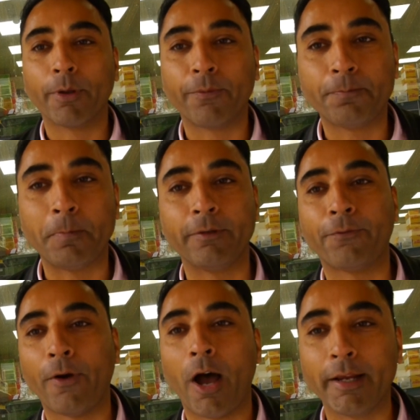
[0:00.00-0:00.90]
You've been
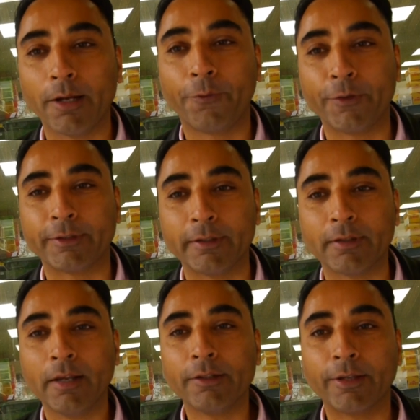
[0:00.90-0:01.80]
fighting officers
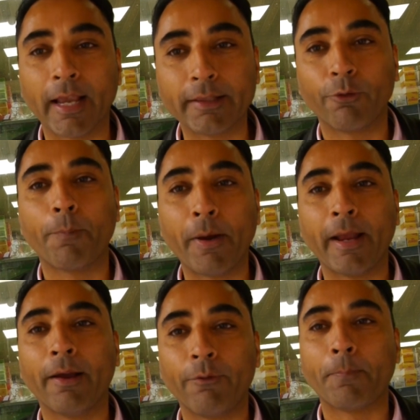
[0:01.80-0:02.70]
to get the
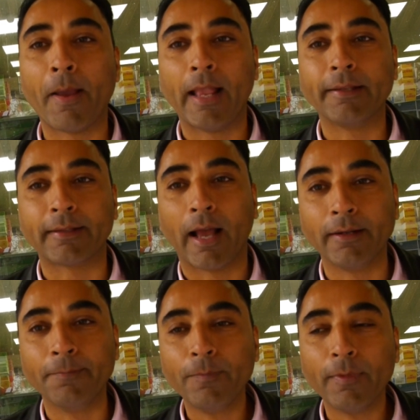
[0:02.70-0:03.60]
repair, repairs done,